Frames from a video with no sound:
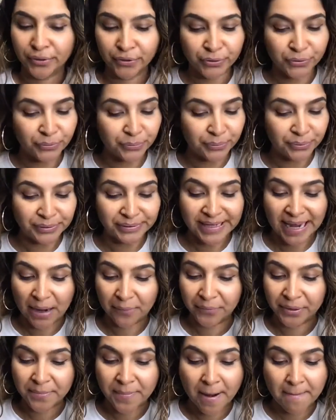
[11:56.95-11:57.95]
You will
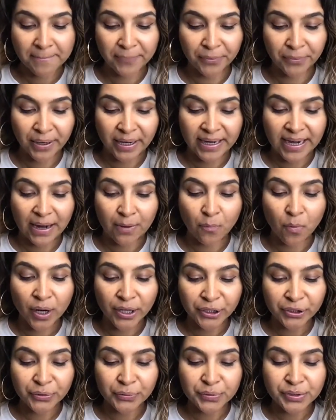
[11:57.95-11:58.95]
not remember. And I
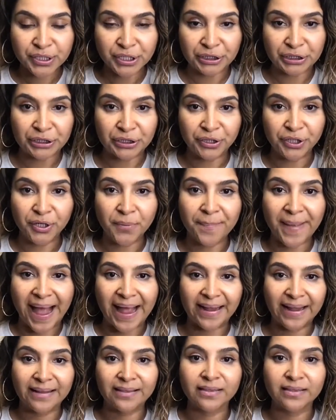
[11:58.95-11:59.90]
want you to look back